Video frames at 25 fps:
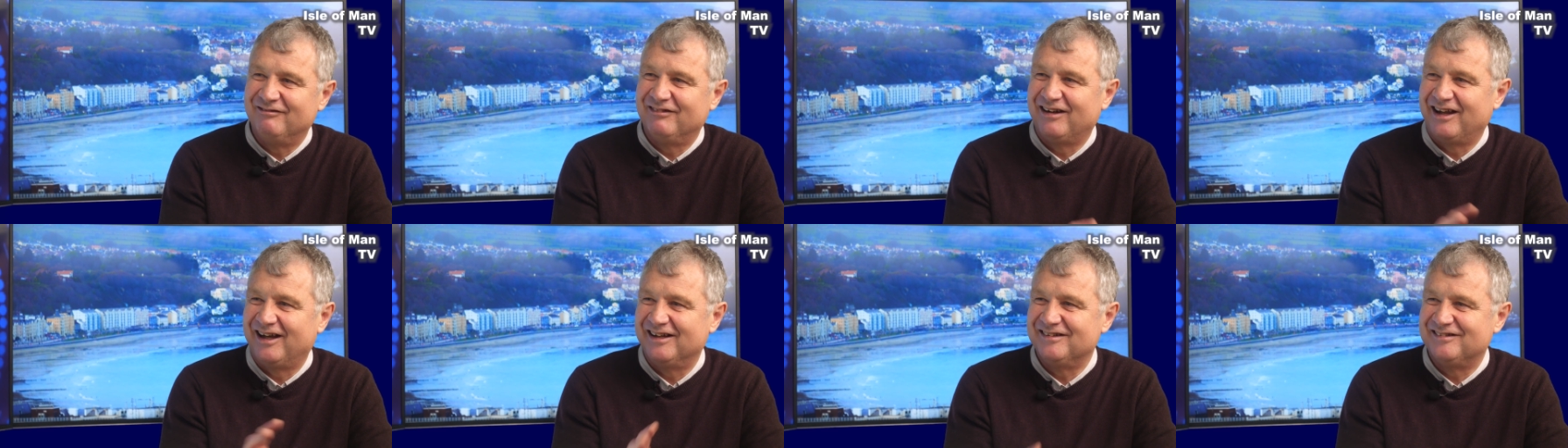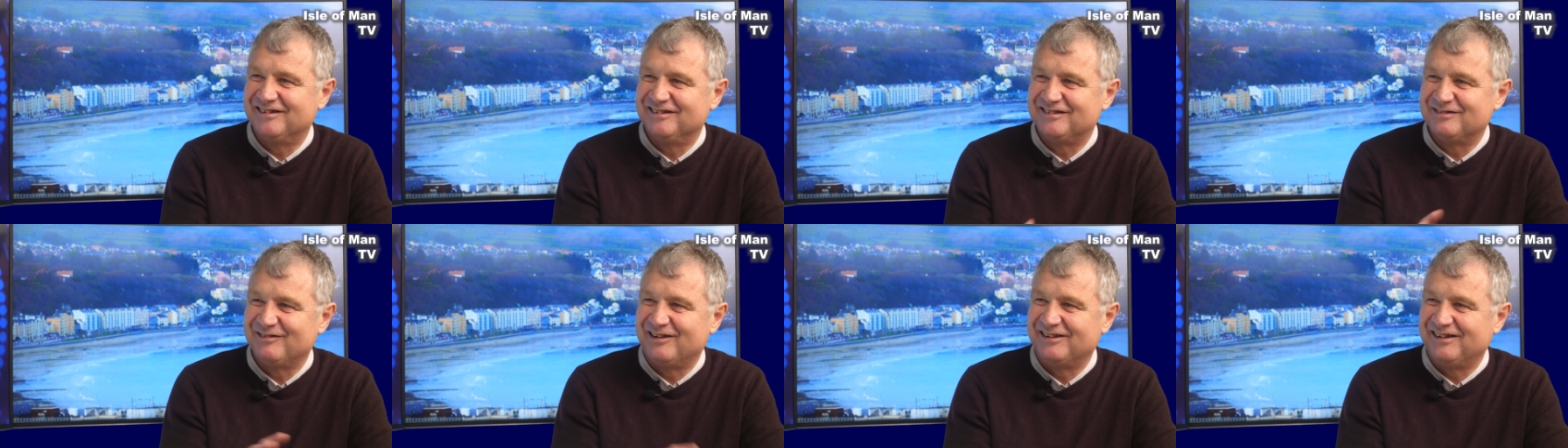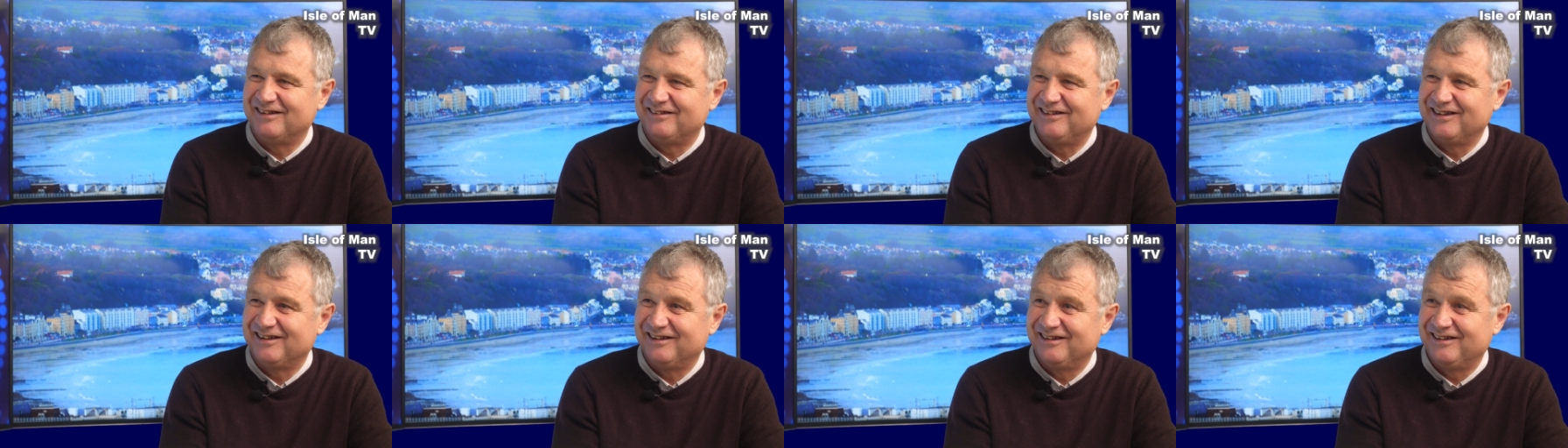related to
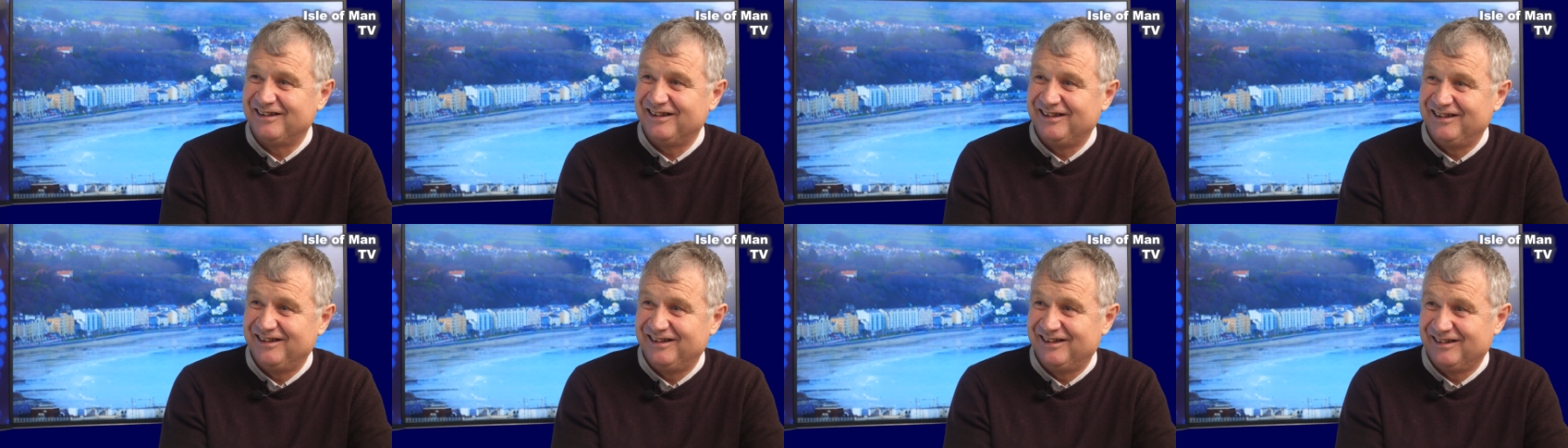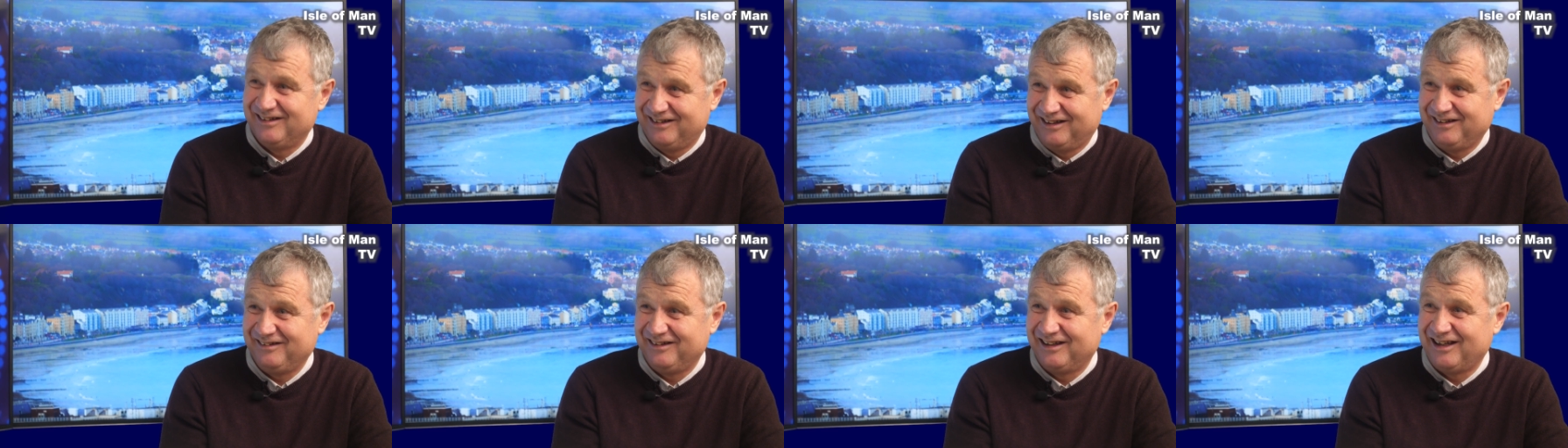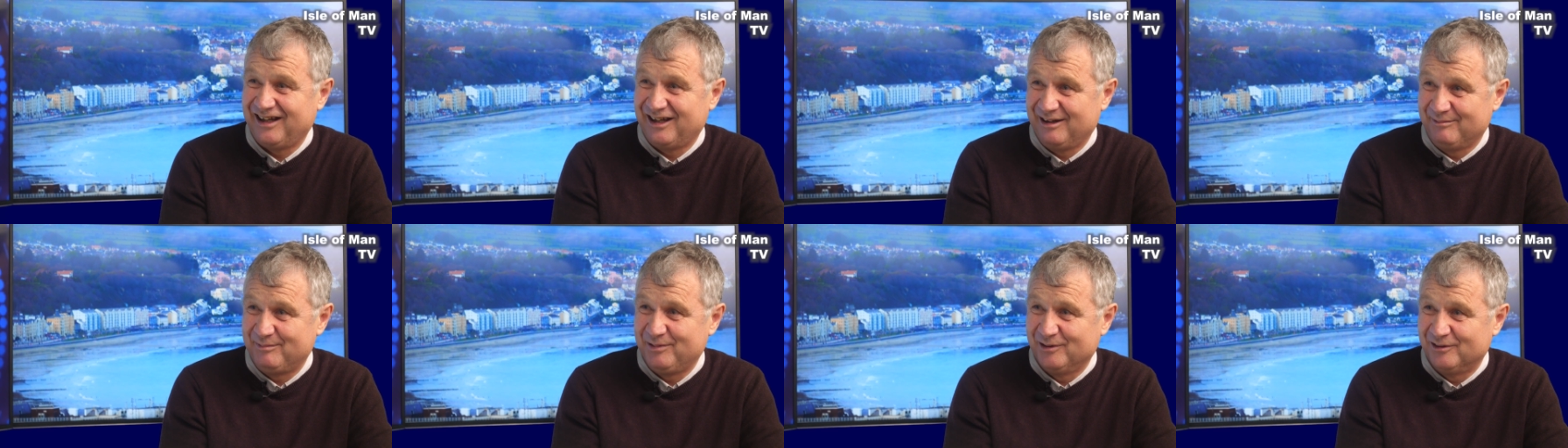anything at the at
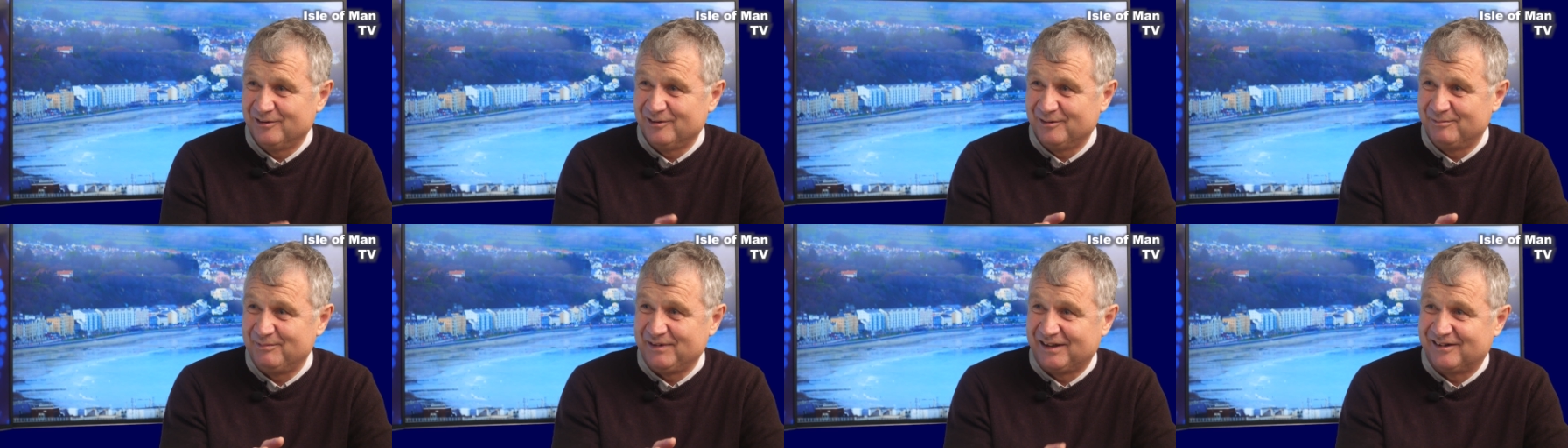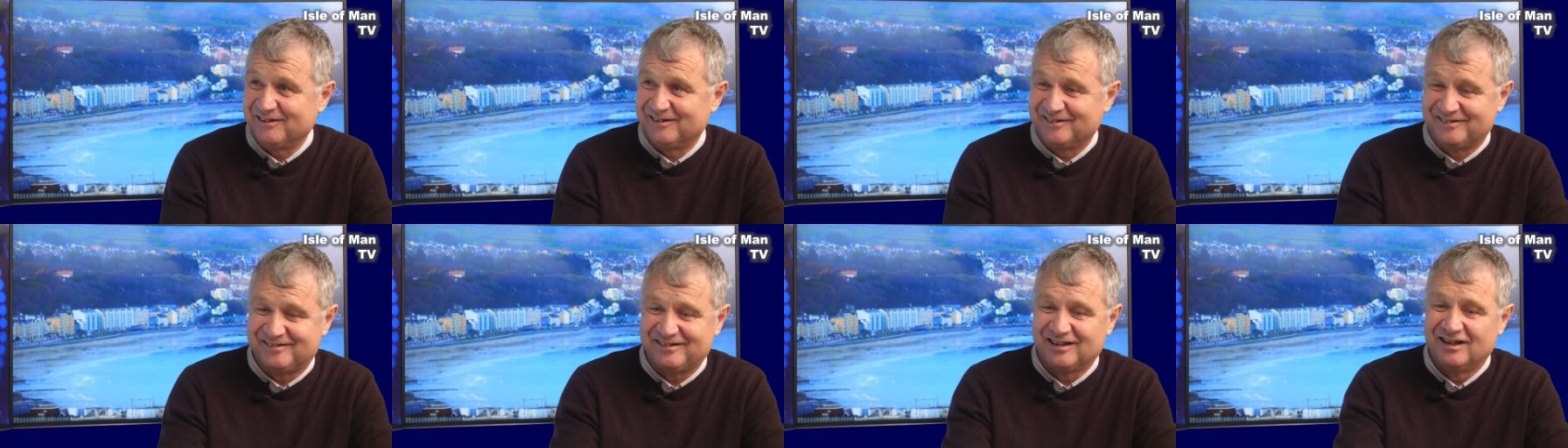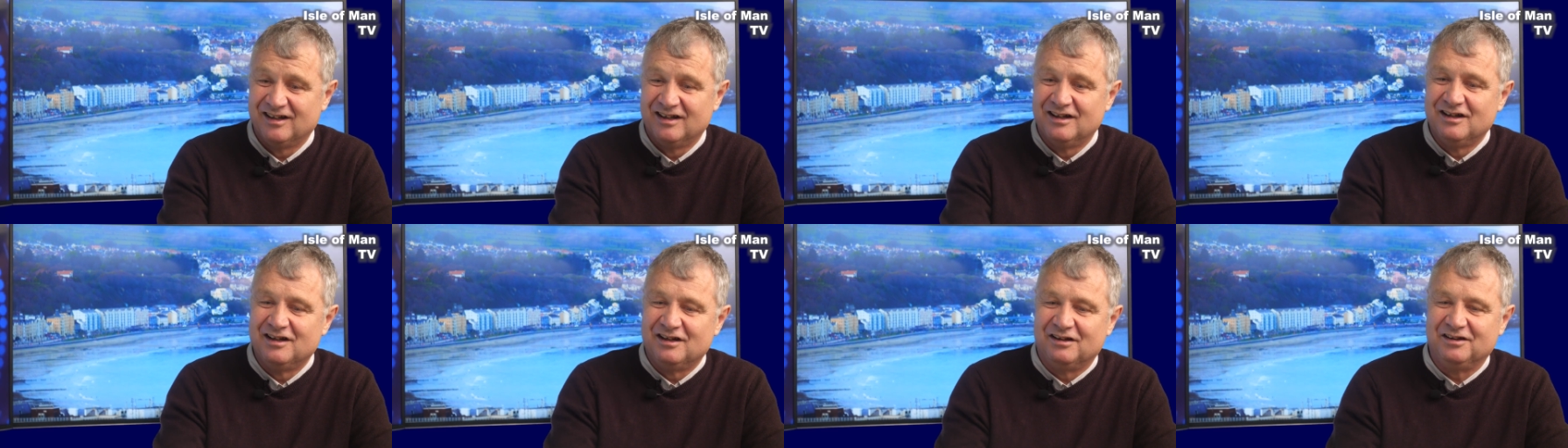the airport because, mm
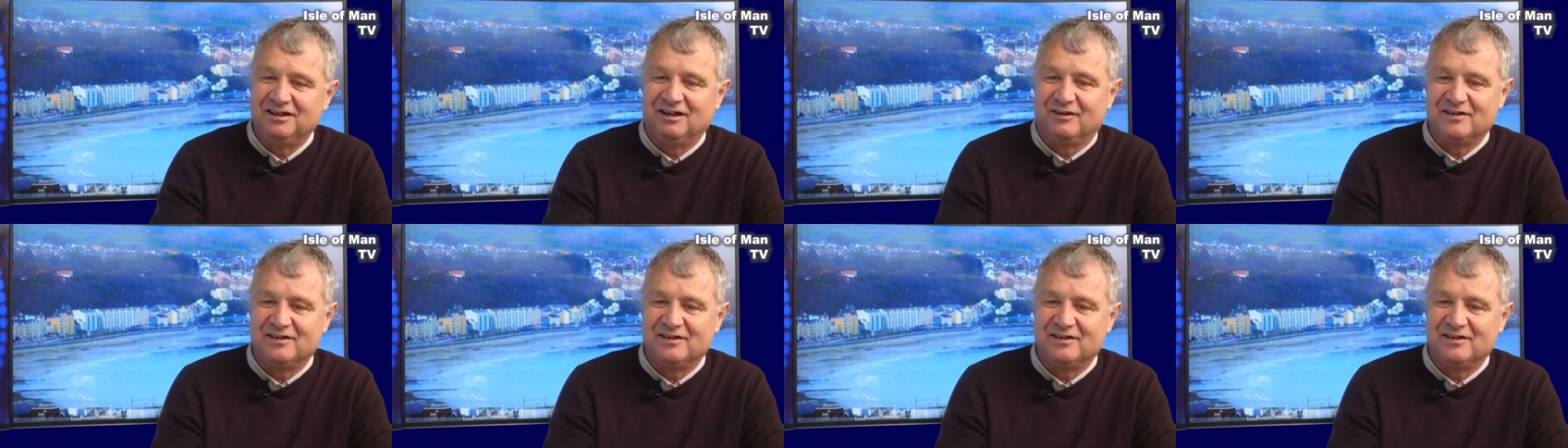-hmm.